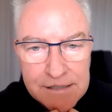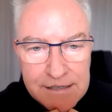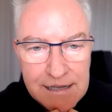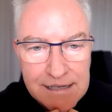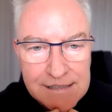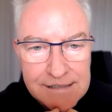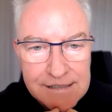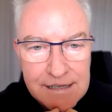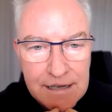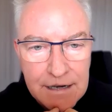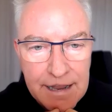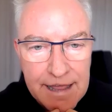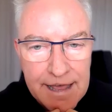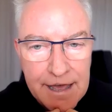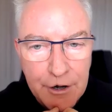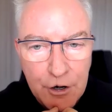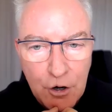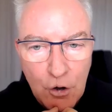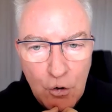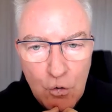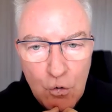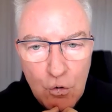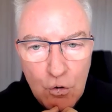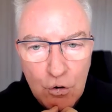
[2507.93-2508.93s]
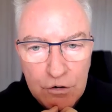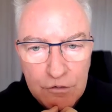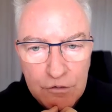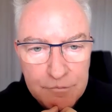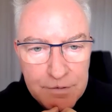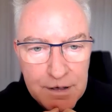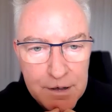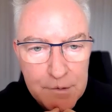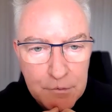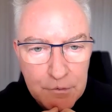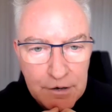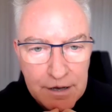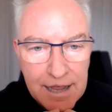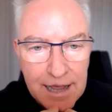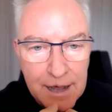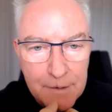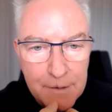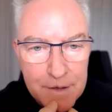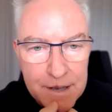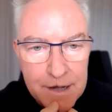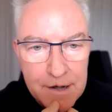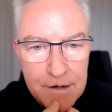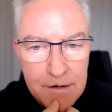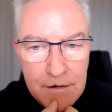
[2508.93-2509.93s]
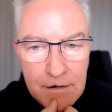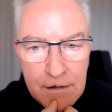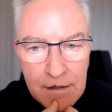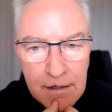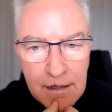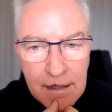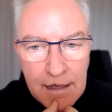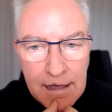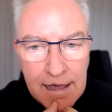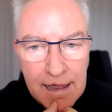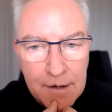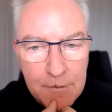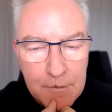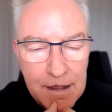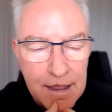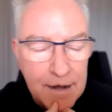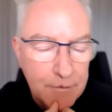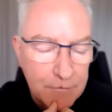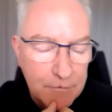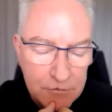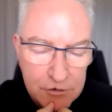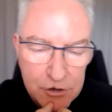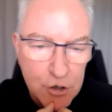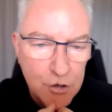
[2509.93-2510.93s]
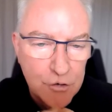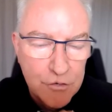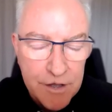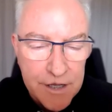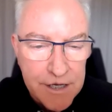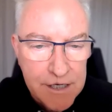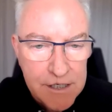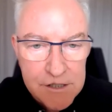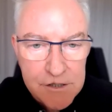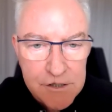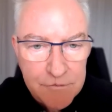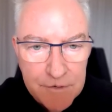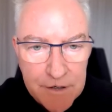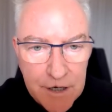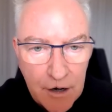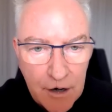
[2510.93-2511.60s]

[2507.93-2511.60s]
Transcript: that's allowed a horde of people to come in and do these,